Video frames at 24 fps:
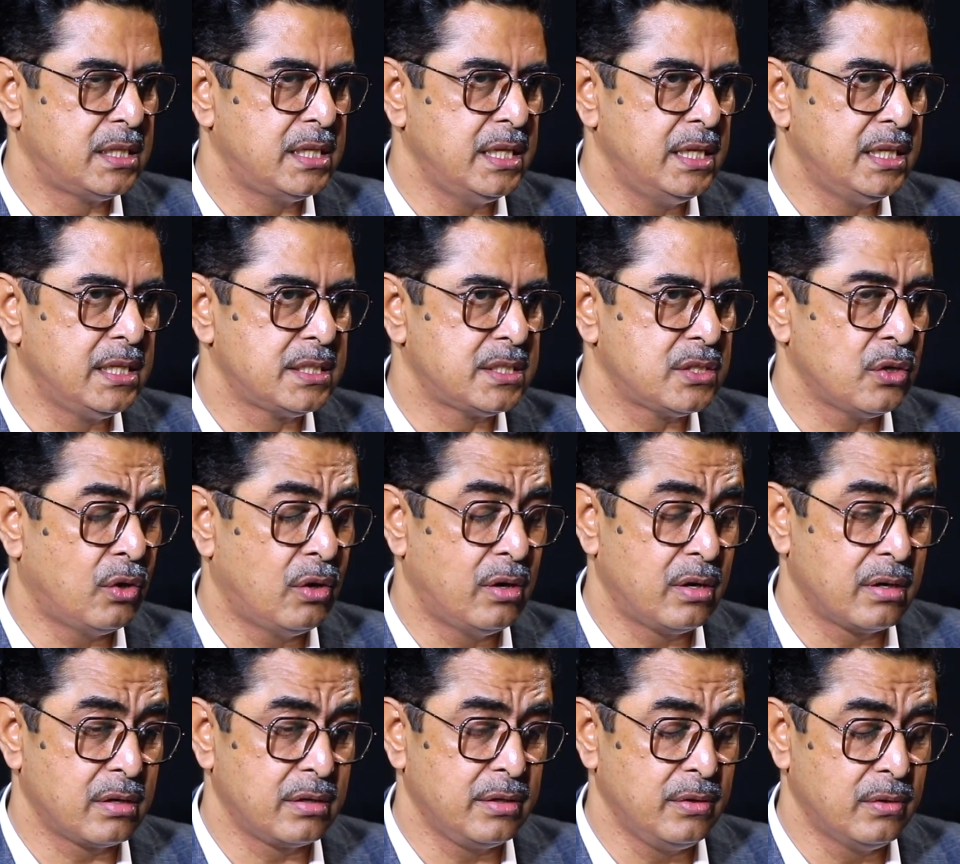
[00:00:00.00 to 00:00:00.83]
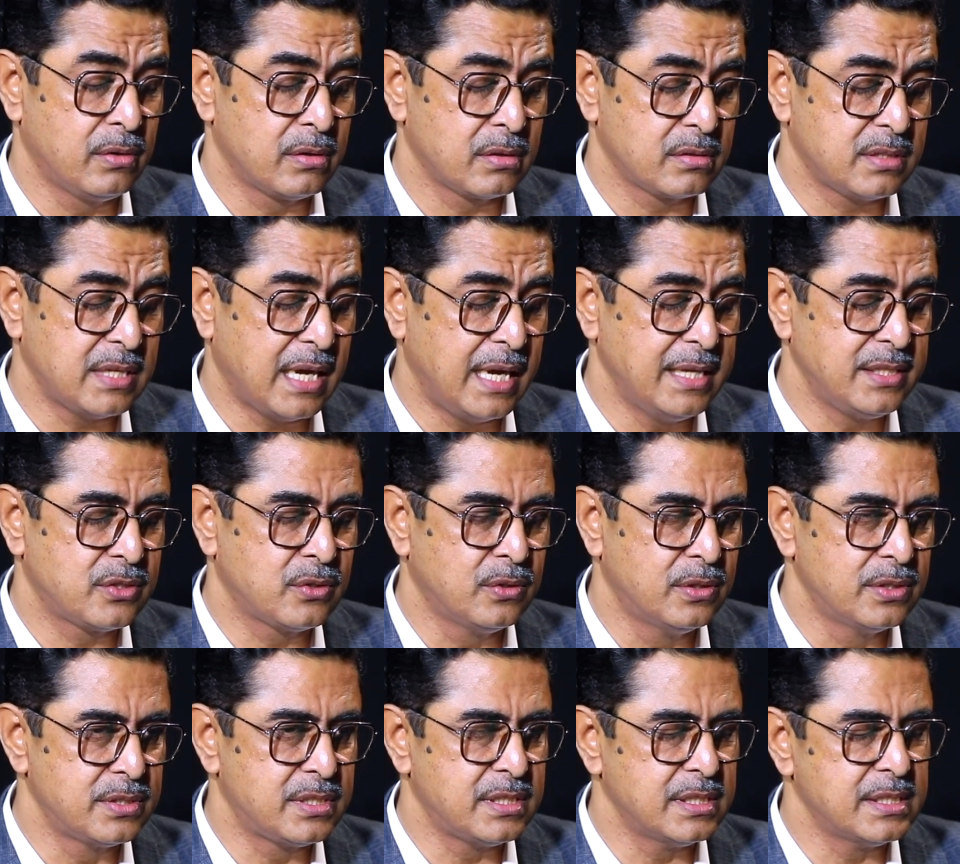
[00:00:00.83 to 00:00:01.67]
things or your science
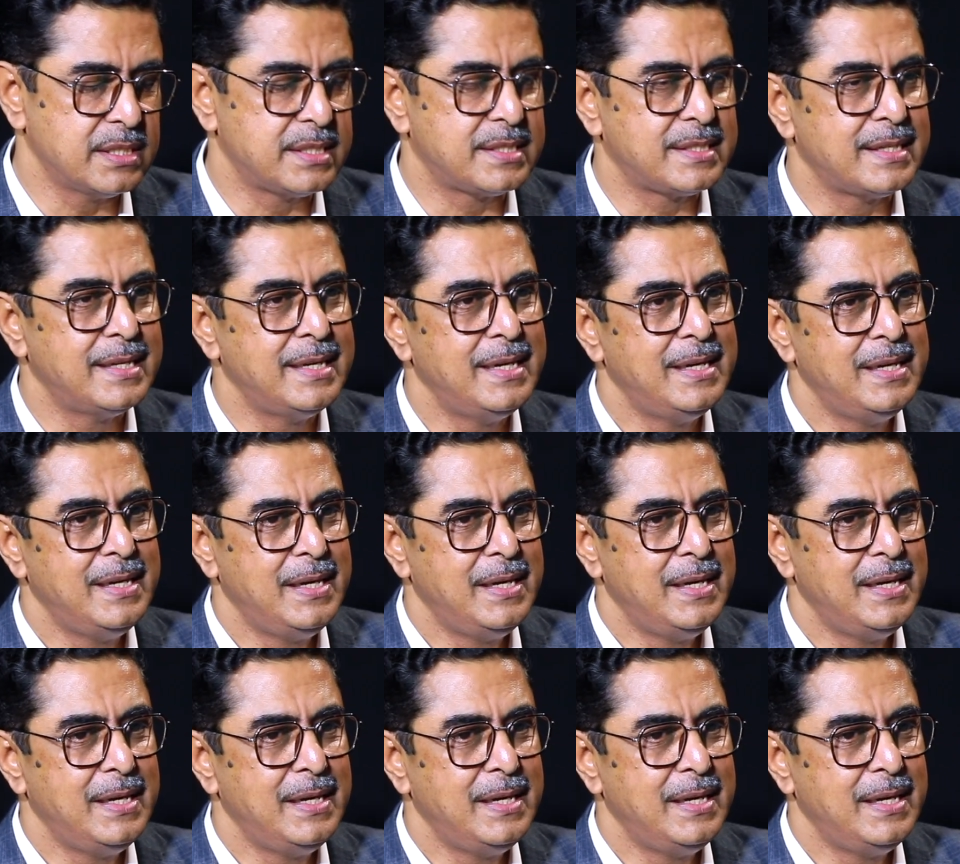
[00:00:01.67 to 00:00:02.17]
courses